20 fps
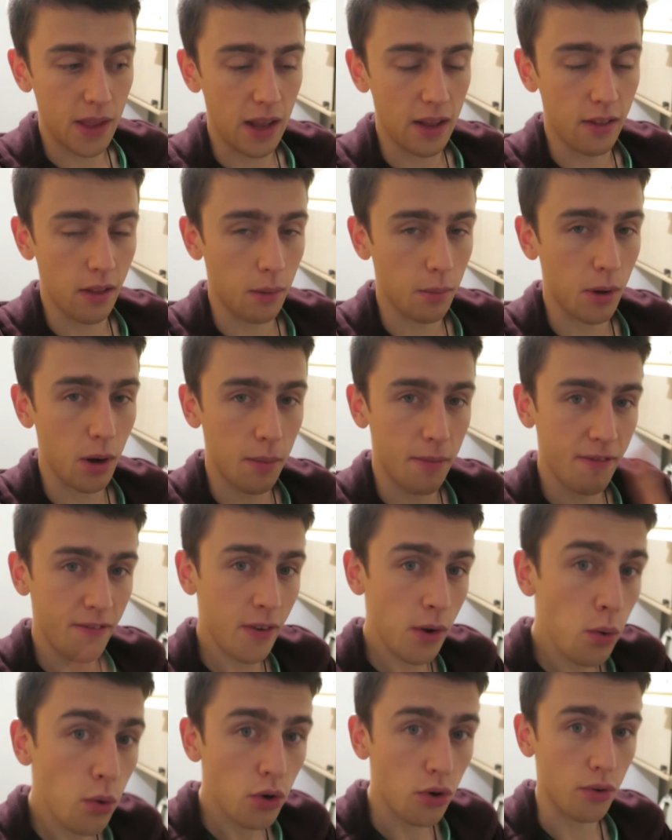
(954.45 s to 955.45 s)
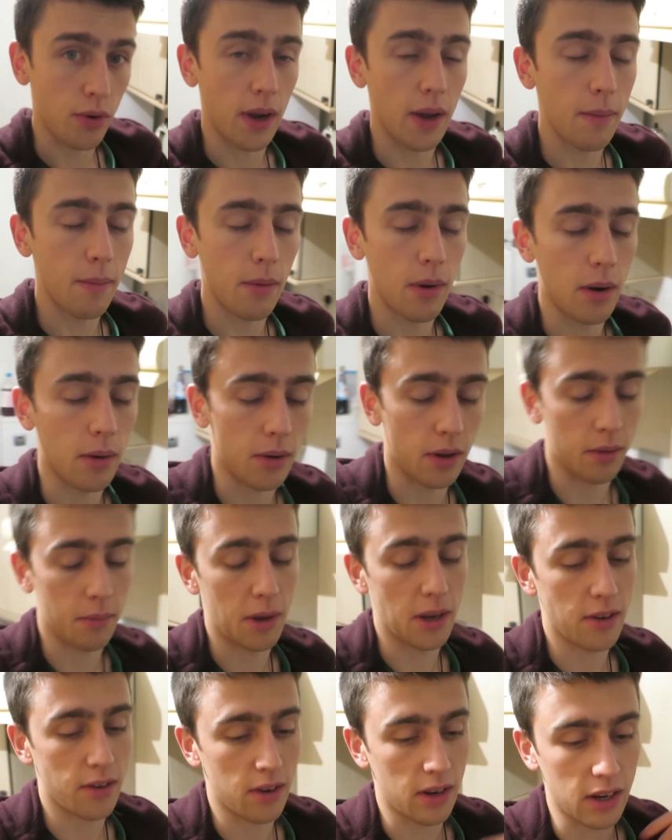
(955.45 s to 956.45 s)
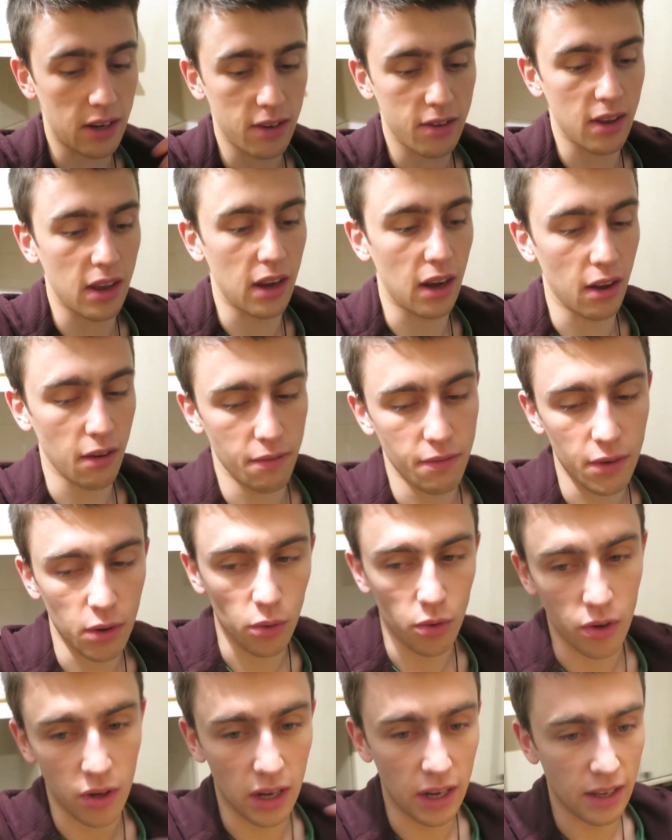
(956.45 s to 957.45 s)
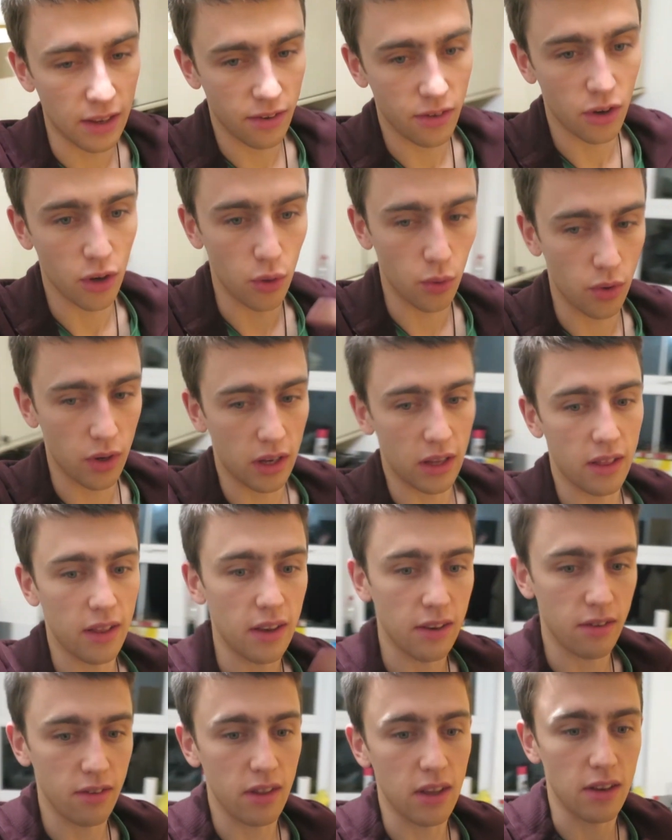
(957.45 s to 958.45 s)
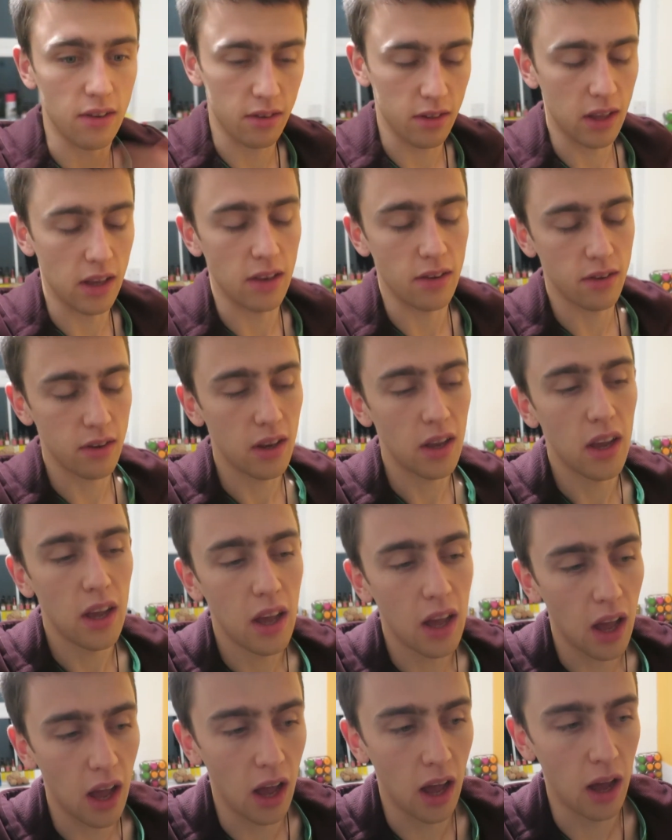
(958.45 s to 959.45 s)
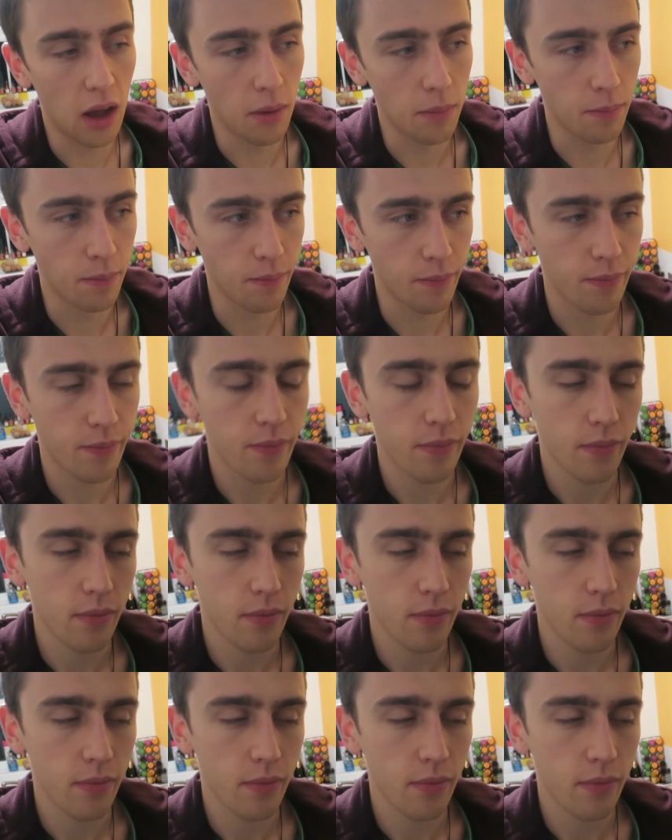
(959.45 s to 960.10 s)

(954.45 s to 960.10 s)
and then I'm going to filter it and I'm going to basically say like filter list using this this this um,